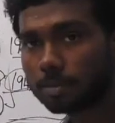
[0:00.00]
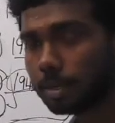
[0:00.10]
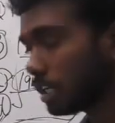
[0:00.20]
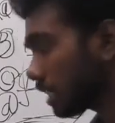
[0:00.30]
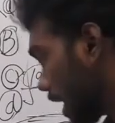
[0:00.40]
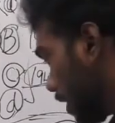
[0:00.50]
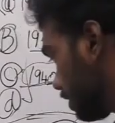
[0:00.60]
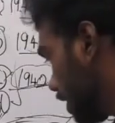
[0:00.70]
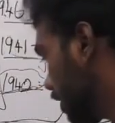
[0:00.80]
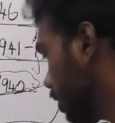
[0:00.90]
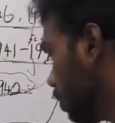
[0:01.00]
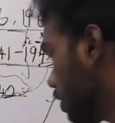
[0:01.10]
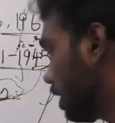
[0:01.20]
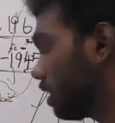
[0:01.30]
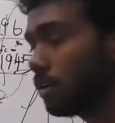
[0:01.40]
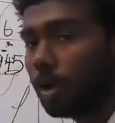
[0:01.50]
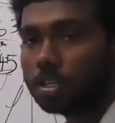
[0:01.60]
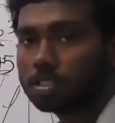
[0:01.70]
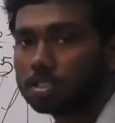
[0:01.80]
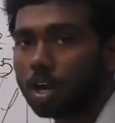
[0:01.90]
because I have said you it will not
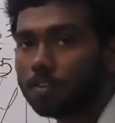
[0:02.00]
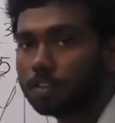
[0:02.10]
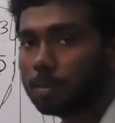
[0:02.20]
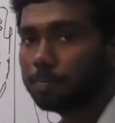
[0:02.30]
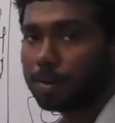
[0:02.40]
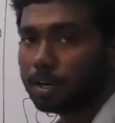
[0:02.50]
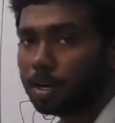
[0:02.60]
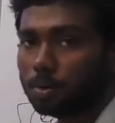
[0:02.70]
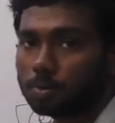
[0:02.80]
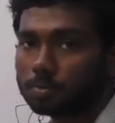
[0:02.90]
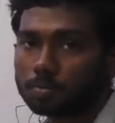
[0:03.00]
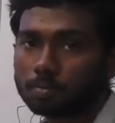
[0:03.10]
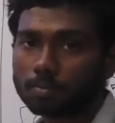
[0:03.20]
start with a pronoun.